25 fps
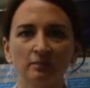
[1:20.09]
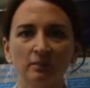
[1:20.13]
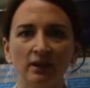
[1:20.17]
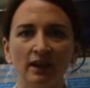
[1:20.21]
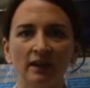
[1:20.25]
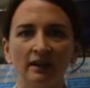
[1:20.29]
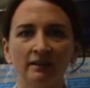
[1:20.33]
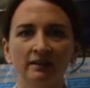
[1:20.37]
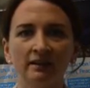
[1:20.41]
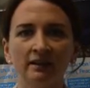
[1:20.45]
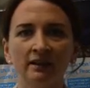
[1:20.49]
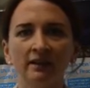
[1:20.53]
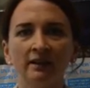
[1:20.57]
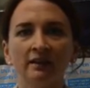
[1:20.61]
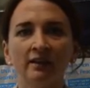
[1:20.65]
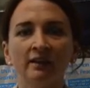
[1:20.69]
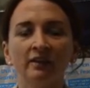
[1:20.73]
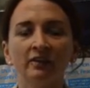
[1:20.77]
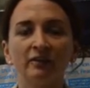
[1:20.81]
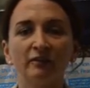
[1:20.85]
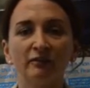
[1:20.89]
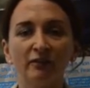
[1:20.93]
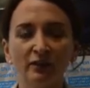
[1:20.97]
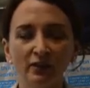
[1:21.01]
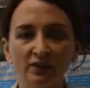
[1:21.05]
Plan.
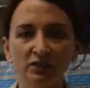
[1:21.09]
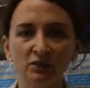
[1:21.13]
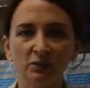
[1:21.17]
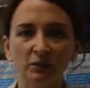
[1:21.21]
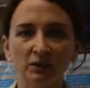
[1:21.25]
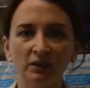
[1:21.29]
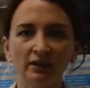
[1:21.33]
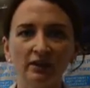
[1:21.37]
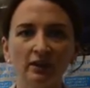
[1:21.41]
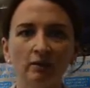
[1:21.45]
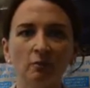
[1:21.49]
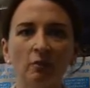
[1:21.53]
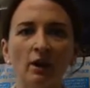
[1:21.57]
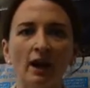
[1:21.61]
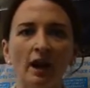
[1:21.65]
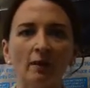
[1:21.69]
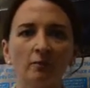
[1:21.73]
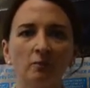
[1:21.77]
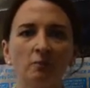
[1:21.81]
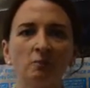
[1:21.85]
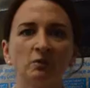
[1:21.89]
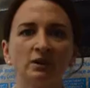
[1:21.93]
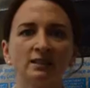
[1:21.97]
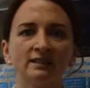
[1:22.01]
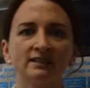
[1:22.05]
The first one, what
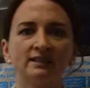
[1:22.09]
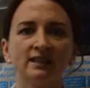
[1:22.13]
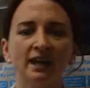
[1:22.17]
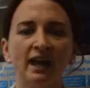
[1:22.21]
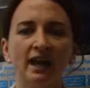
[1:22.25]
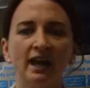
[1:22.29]
happened was